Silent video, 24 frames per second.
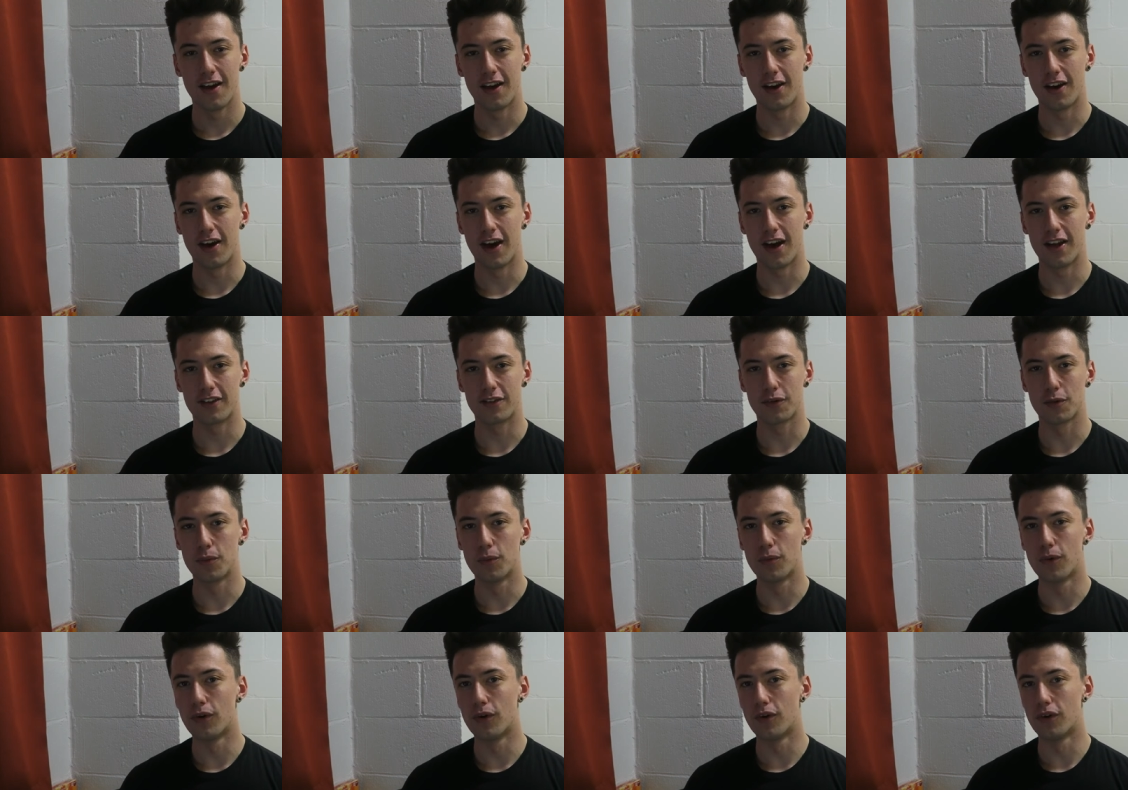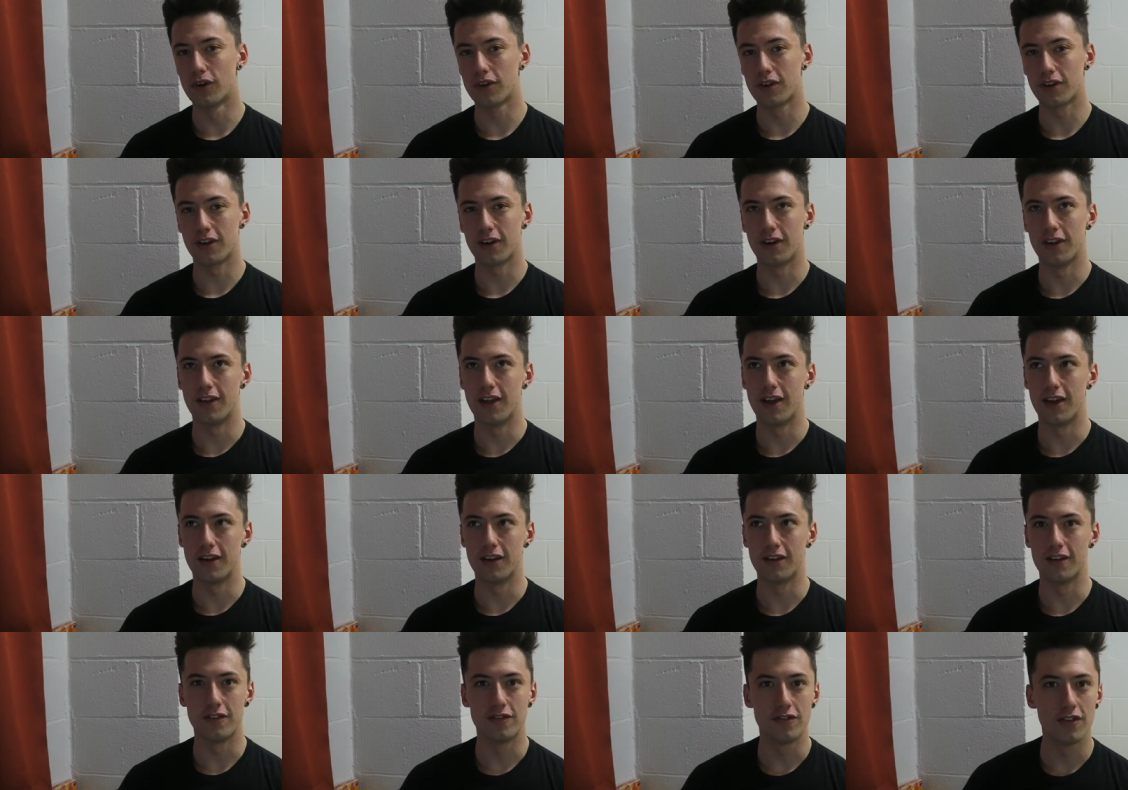I had to walk and
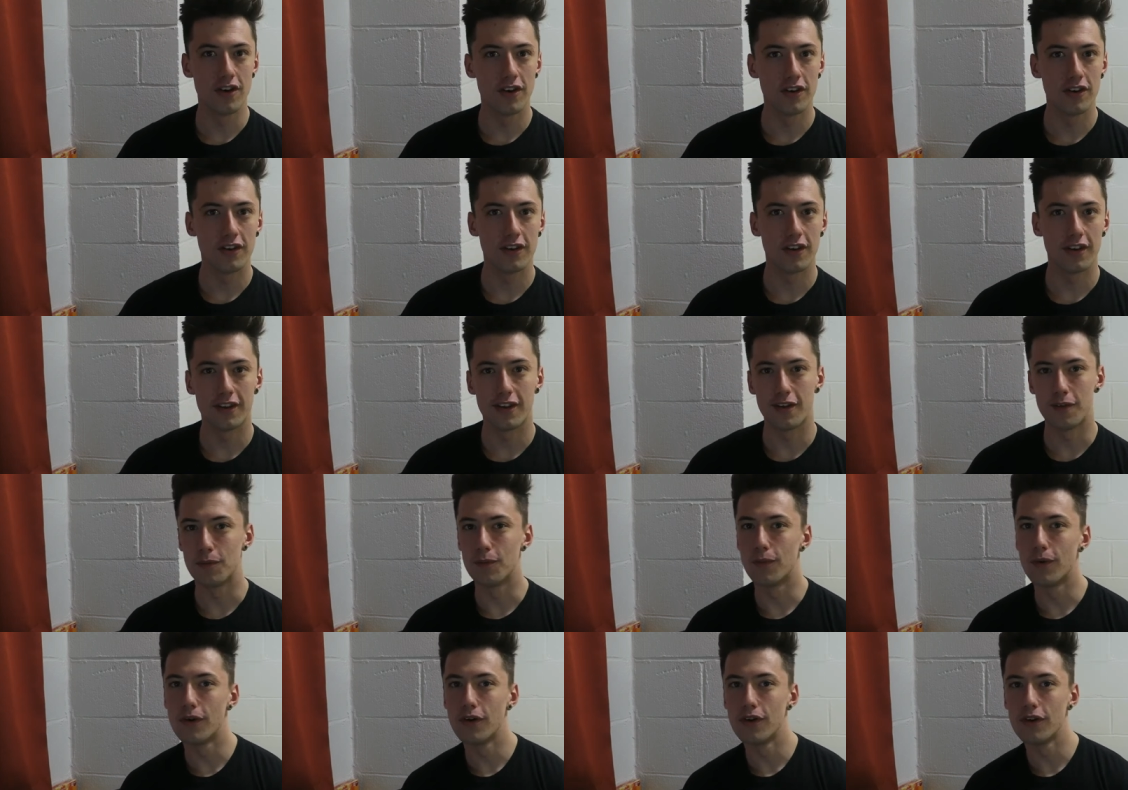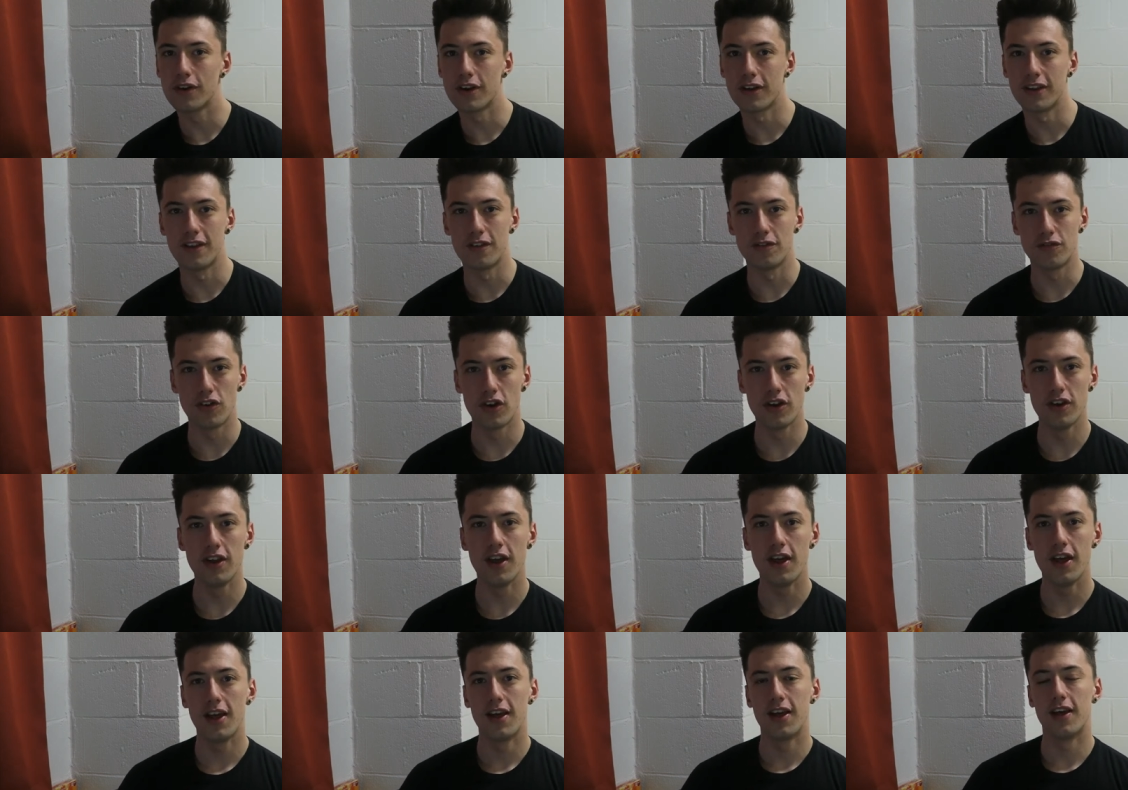then run and then walk and then
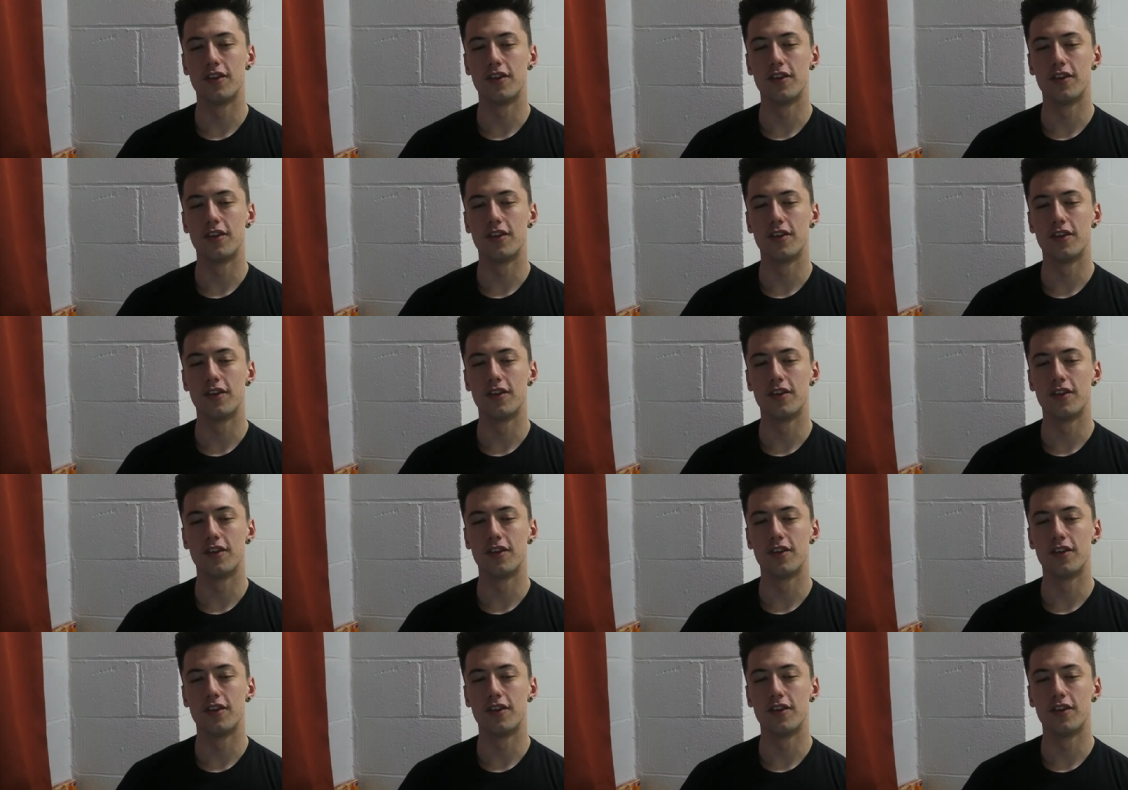run.